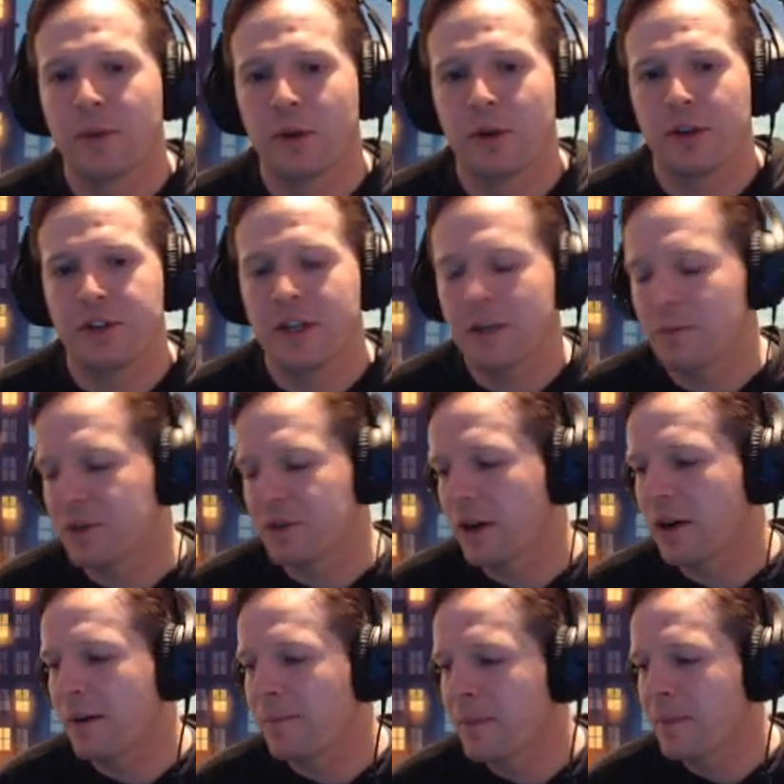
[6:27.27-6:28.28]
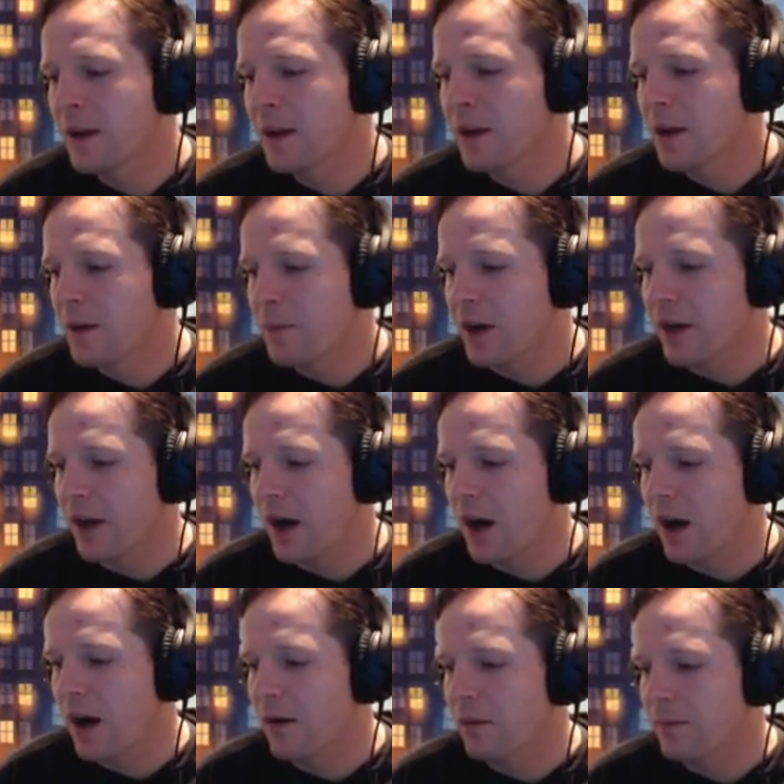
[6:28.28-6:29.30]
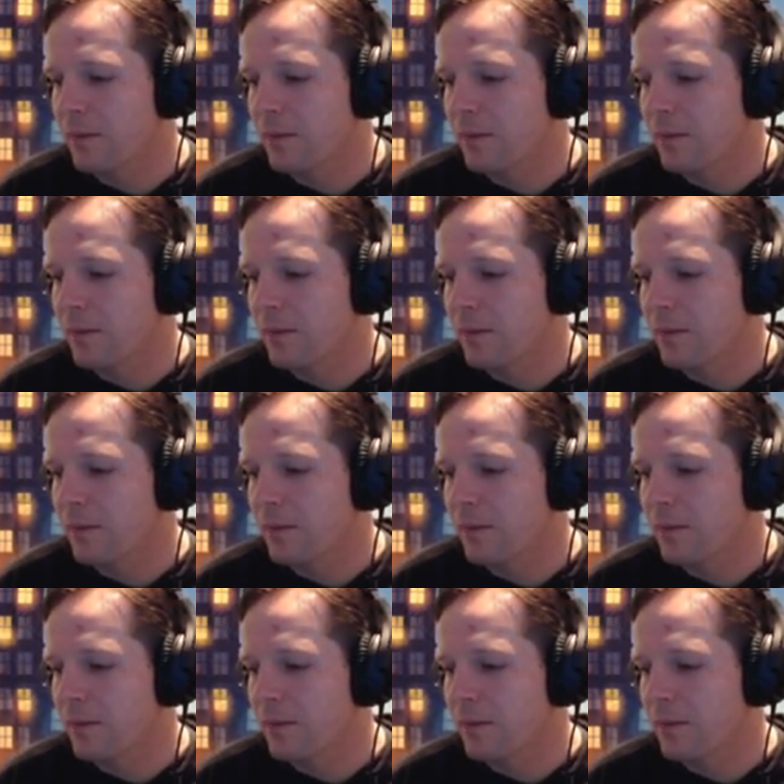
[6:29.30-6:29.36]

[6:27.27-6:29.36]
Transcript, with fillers: or the team setup, but uh,